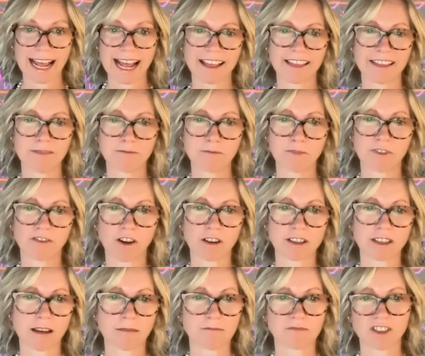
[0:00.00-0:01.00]
And then we've
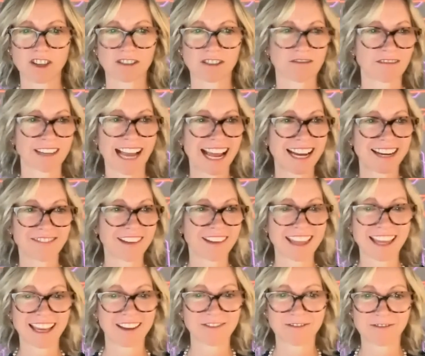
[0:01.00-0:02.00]
got some just kind of, I
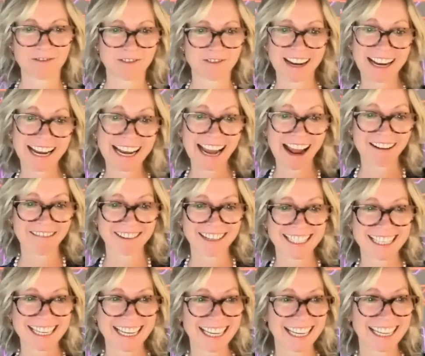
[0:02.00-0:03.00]
think, for
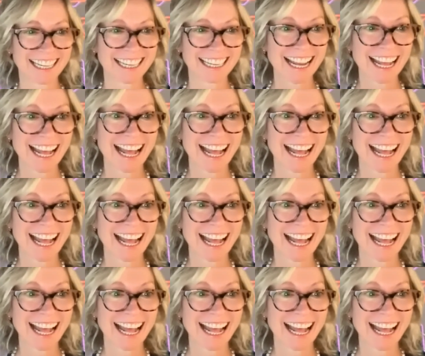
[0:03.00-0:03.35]
clarity.